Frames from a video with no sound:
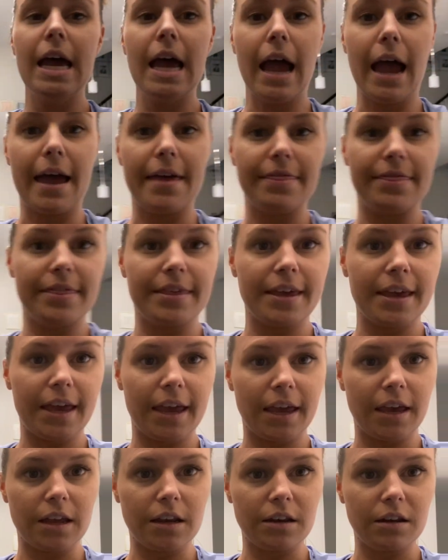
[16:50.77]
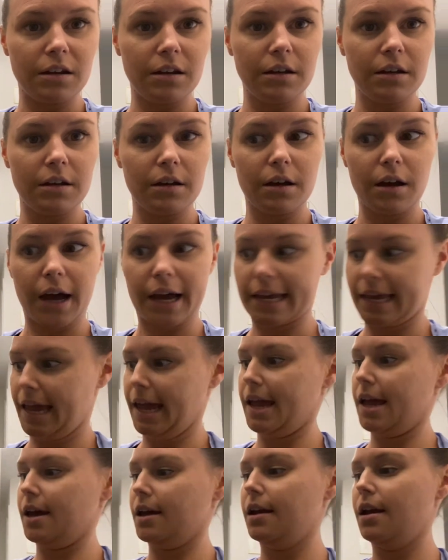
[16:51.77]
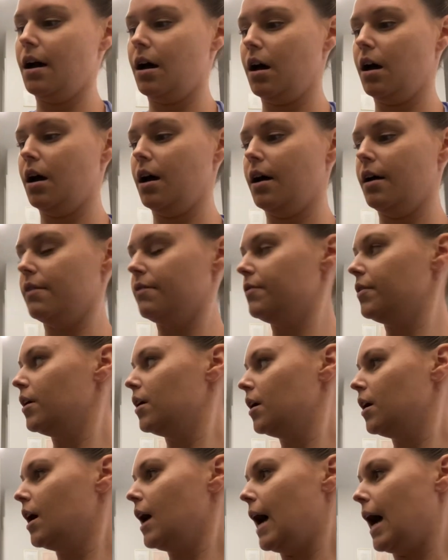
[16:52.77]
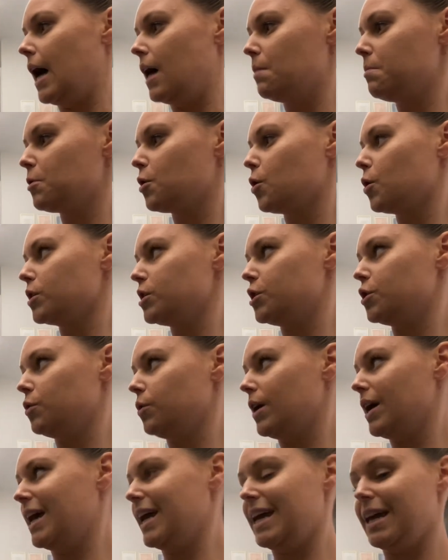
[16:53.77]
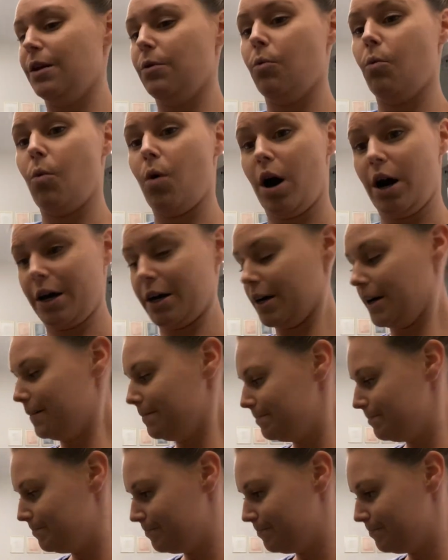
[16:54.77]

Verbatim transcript: and then a can of albacore tuna in water